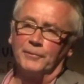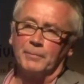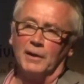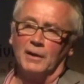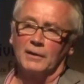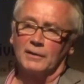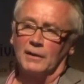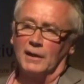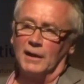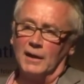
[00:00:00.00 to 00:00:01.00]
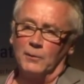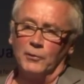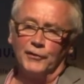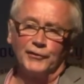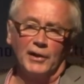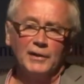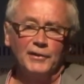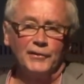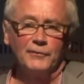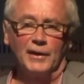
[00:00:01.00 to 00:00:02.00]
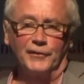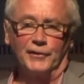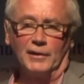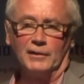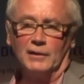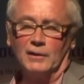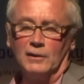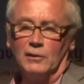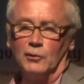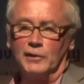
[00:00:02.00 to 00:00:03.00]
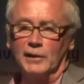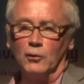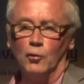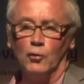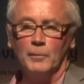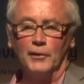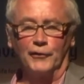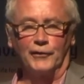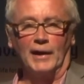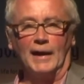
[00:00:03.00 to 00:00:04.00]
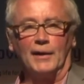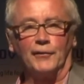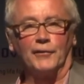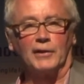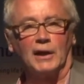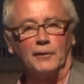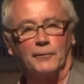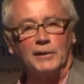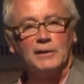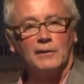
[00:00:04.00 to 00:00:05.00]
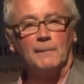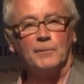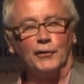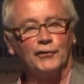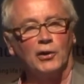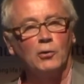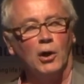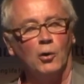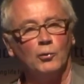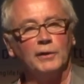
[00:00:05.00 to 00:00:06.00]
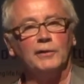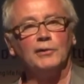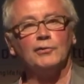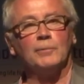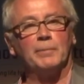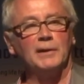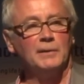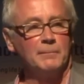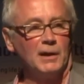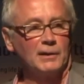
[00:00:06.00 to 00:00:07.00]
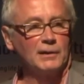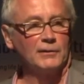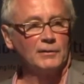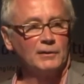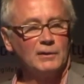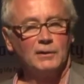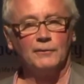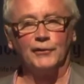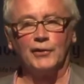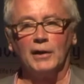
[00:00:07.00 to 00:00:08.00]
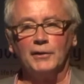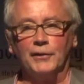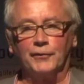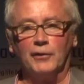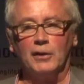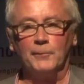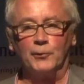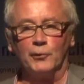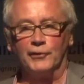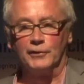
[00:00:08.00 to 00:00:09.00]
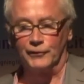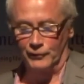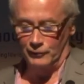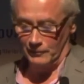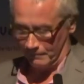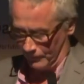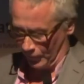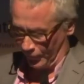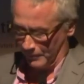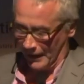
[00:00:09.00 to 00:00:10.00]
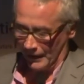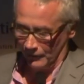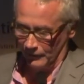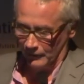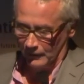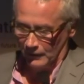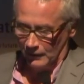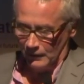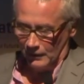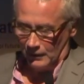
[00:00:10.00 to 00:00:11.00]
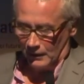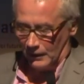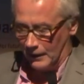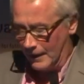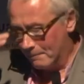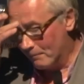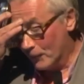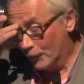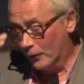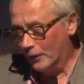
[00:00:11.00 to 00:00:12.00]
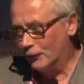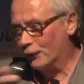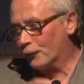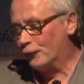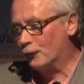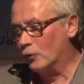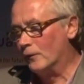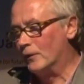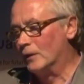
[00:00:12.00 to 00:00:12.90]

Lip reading: park with a Chinese investor, looking almost as the kind of the toehold in the European market for Chinese firms wishing to expand. So that's just the story of the